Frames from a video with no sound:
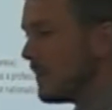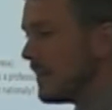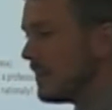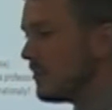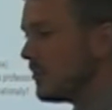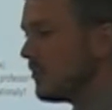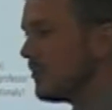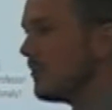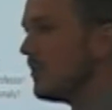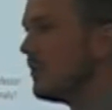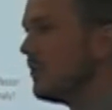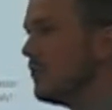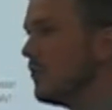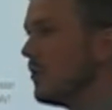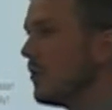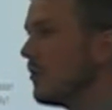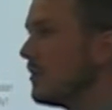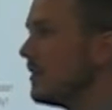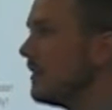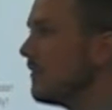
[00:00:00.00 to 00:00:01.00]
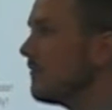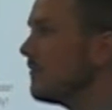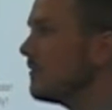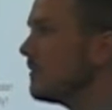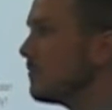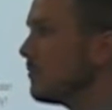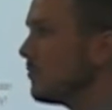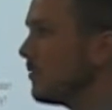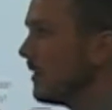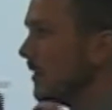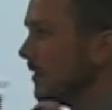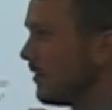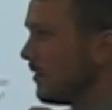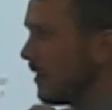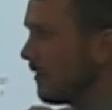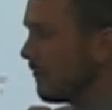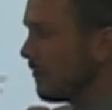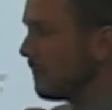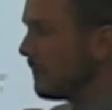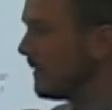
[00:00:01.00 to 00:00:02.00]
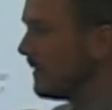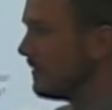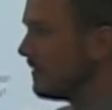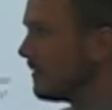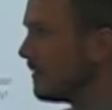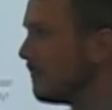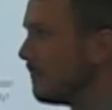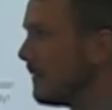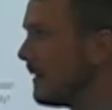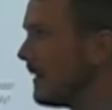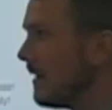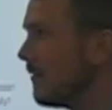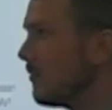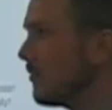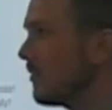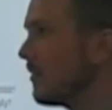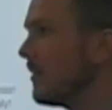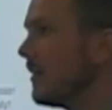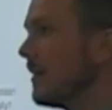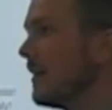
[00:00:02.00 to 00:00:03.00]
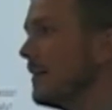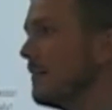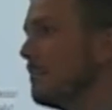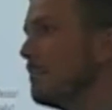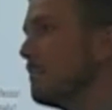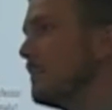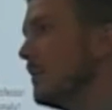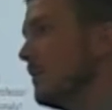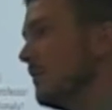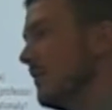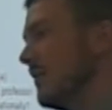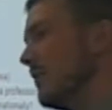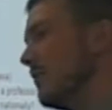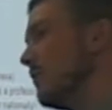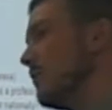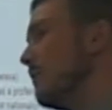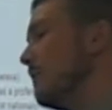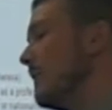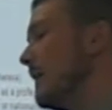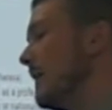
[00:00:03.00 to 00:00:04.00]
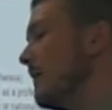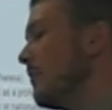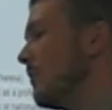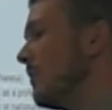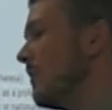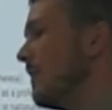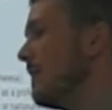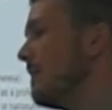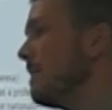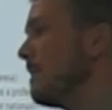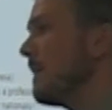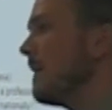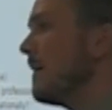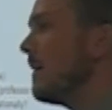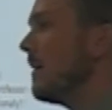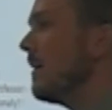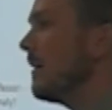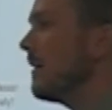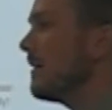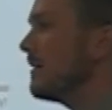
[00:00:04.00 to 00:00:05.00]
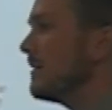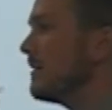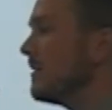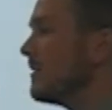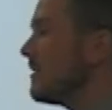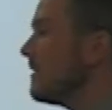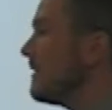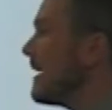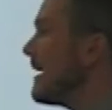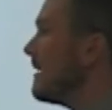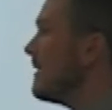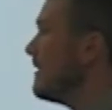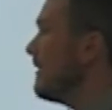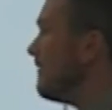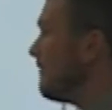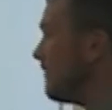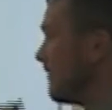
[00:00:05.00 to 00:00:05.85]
make sure that you know the difference between government power and political power, because it's a lot